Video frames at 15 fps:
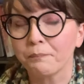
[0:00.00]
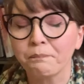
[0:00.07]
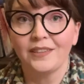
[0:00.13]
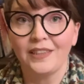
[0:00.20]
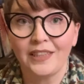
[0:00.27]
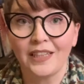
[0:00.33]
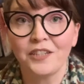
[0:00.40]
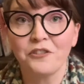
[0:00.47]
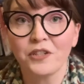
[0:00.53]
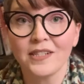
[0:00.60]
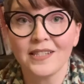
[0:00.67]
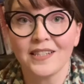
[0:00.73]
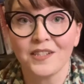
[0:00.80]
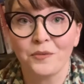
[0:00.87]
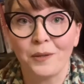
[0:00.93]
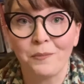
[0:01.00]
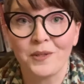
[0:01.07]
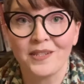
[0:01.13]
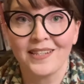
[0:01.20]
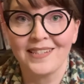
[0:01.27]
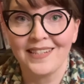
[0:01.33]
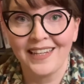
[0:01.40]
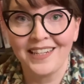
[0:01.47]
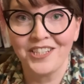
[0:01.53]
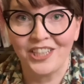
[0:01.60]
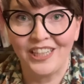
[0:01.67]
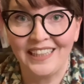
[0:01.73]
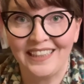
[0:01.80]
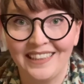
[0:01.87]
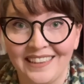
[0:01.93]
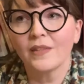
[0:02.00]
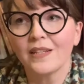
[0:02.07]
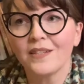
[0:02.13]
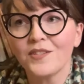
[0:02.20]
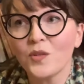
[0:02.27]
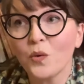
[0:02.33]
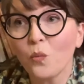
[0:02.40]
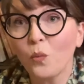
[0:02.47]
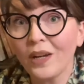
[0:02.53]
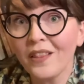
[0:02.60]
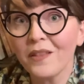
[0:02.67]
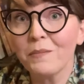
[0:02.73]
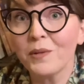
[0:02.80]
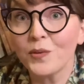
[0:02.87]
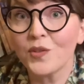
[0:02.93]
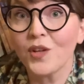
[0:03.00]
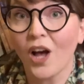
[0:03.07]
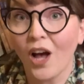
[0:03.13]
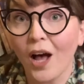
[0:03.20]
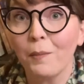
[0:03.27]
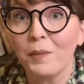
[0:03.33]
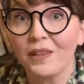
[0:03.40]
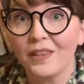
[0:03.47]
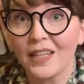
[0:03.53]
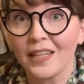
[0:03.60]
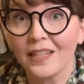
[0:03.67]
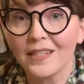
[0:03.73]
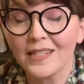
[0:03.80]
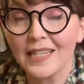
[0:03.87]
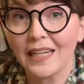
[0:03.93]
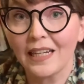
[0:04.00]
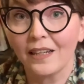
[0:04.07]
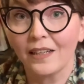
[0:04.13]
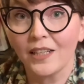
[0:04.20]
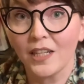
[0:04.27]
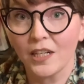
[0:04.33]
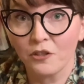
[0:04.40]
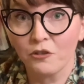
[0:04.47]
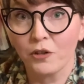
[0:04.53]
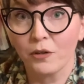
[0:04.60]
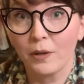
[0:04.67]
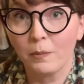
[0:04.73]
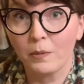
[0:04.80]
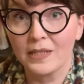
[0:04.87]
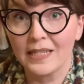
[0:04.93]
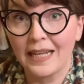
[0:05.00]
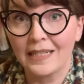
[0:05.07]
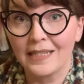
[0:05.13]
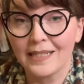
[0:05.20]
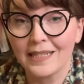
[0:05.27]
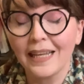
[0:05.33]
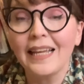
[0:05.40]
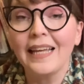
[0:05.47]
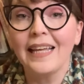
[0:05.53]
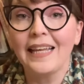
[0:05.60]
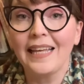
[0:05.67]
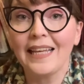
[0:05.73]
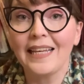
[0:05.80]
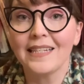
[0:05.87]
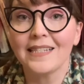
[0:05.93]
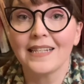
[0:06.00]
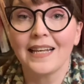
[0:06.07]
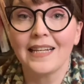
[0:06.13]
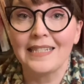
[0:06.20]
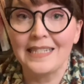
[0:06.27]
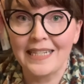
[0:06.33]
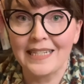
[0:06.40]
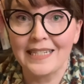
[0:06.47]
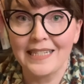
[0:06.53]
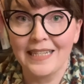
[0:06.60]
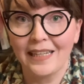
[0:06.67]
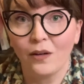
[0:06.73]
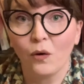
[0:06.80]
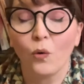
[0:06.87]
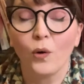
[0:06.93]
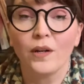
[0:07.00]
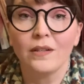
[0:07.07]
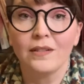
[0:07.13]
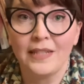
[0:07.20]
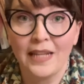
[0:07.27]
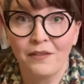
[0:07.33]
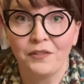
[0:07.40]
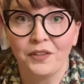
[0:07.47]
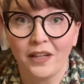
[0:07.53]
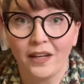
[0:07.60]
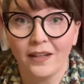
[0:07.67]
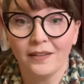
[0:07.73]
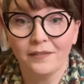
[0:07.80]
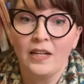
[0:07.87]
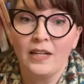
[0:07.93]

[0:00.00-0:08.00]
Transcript: Yantras as representation. So one of the most common things that a yantra represents is a deity or devta.